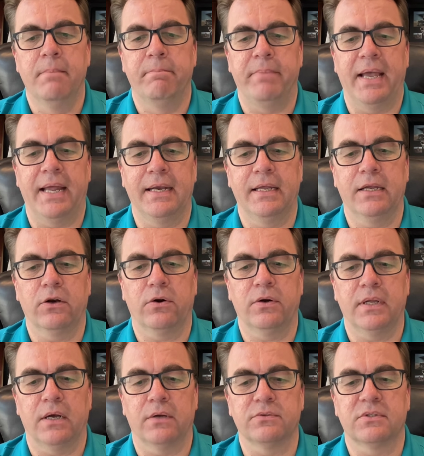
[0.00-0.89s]
Pending are
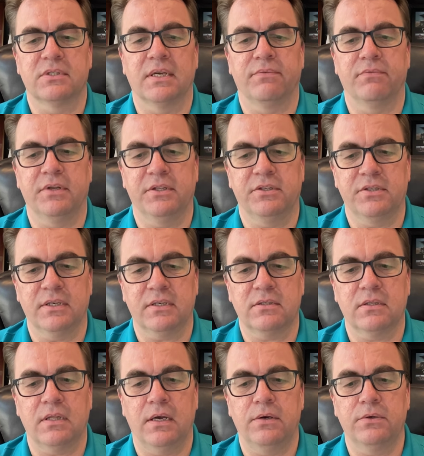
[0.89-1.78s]
down
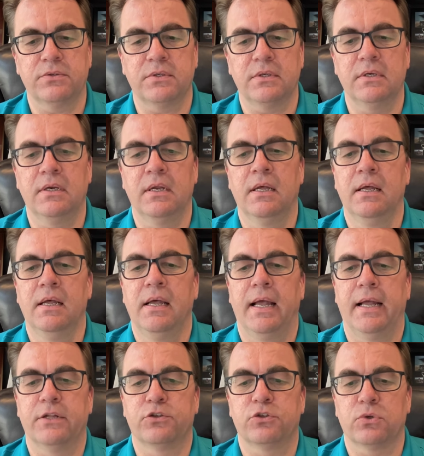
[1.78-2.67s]
76,000
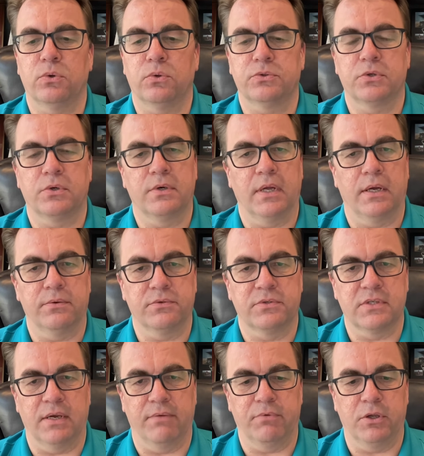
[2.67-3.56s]
and solds are down
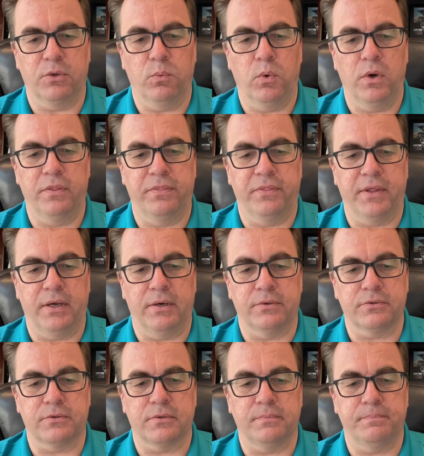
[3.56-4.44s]

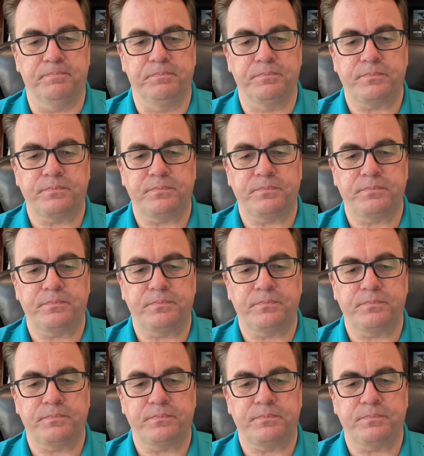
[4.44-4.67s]
71,000.